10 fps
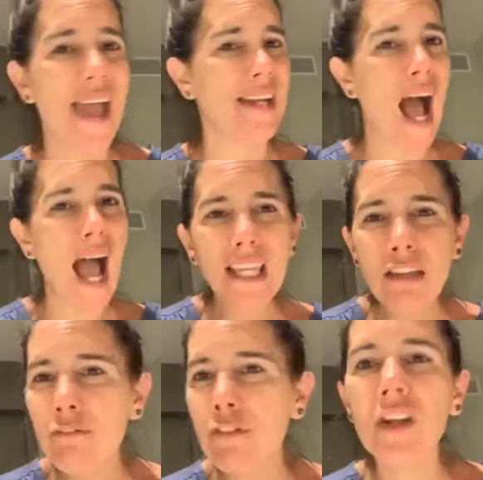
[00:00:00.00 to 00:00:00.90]
and I
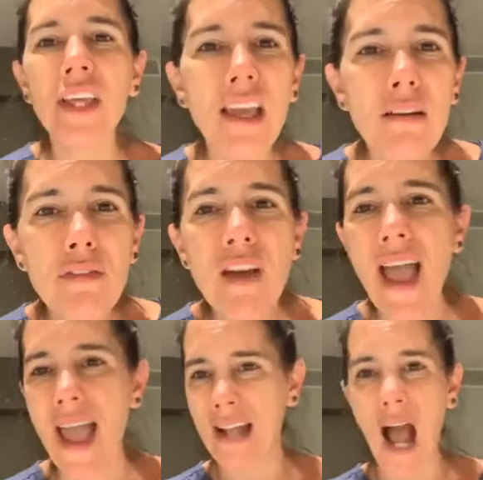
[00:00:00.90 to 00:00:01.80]
can forgive
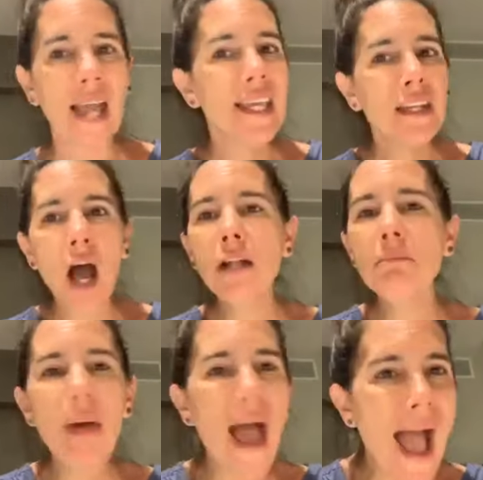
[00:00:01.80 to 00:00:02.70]
and I can
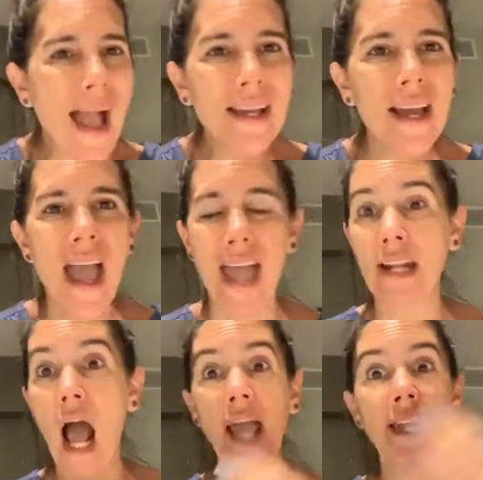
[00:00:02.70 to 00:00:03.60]
unpack
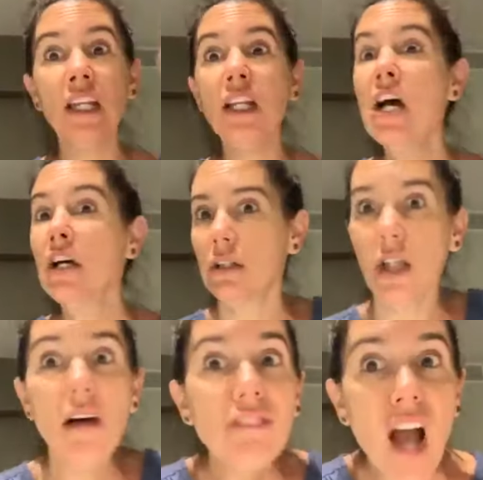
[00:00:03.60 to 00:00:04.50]
and I can
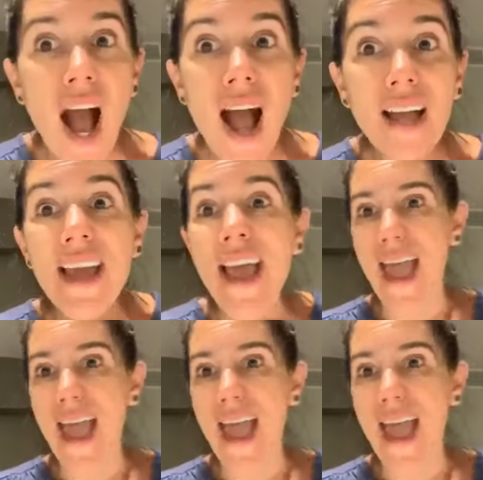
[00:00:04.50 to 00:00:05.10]
love God